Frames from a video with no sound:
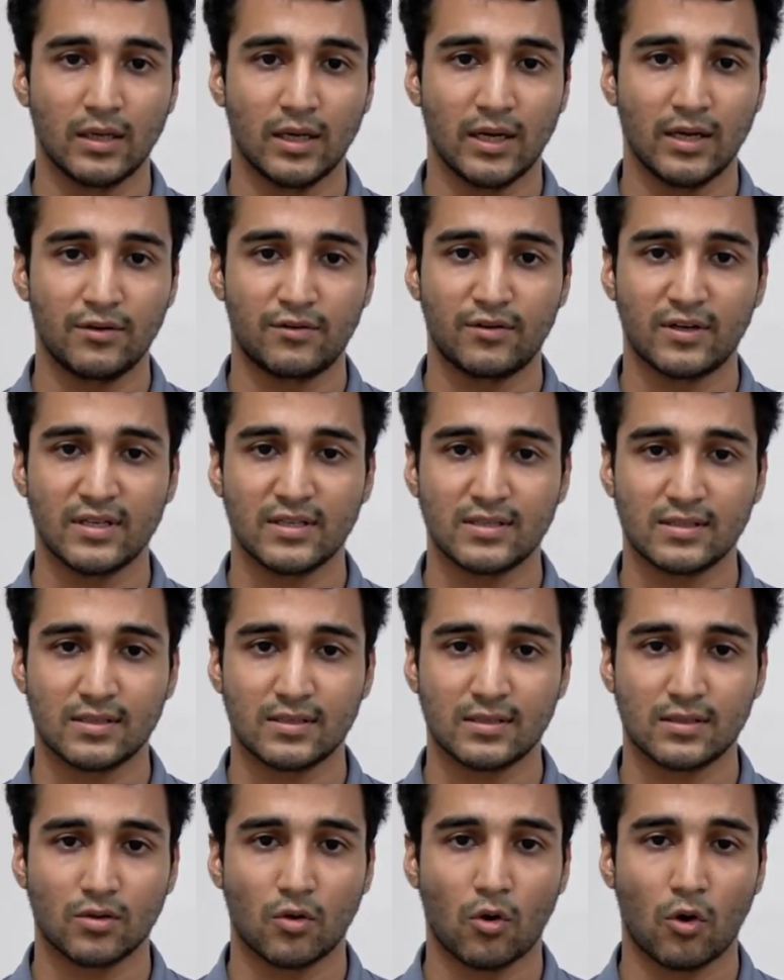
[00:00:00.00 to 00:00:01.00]

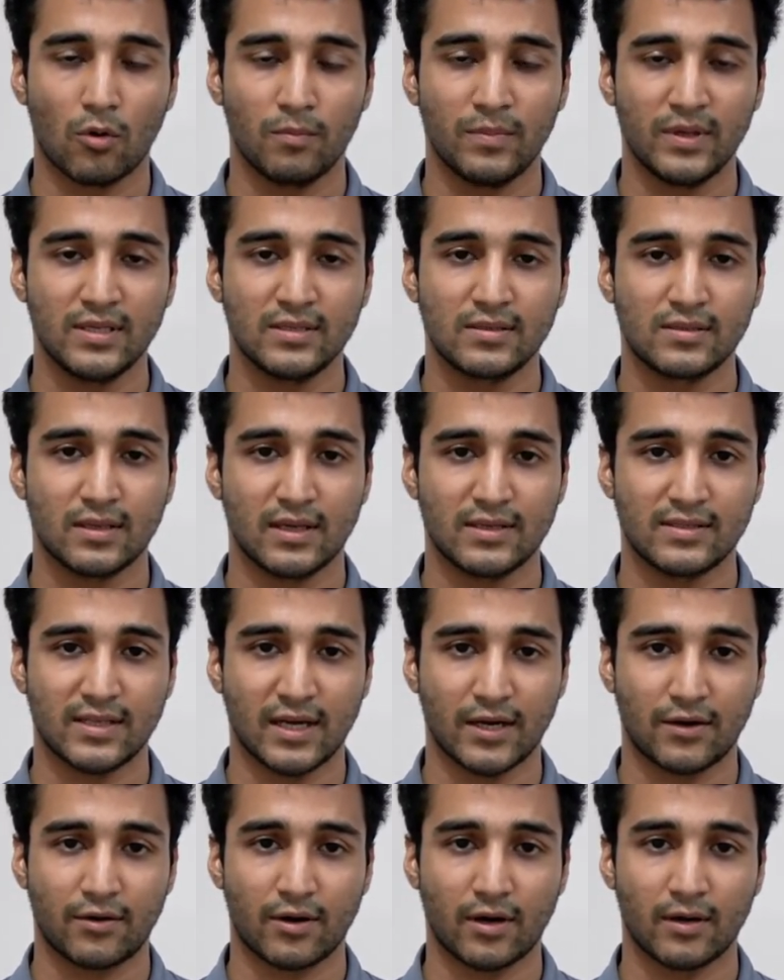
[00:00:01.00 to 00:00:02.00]
interests, hobbies, et
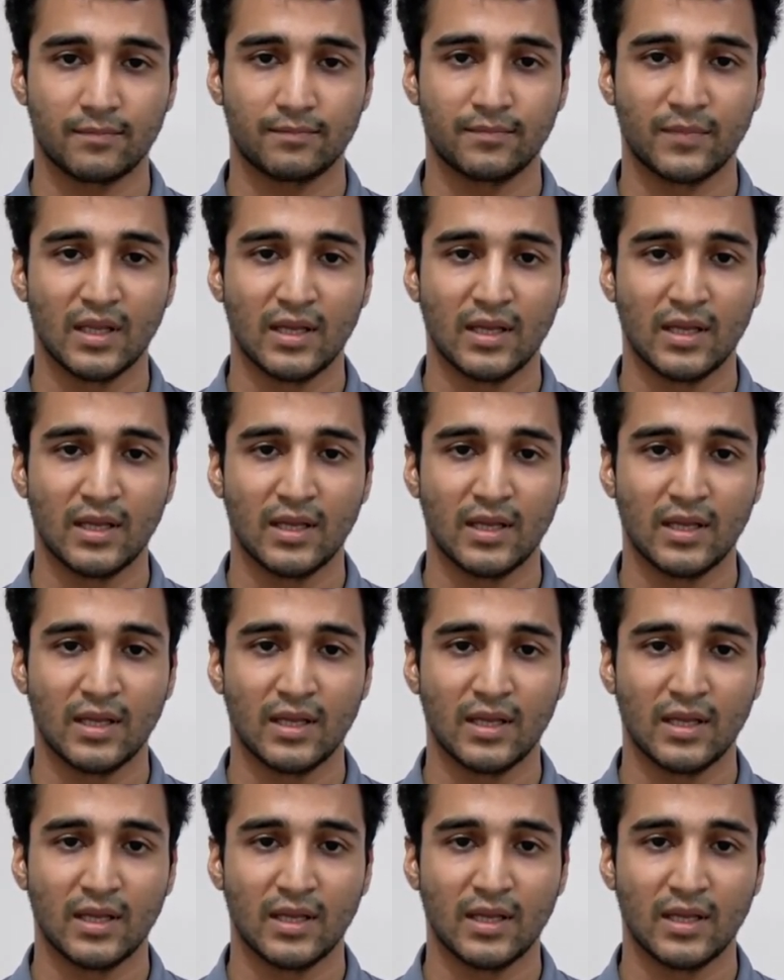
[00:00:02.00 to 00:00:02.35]
cetera.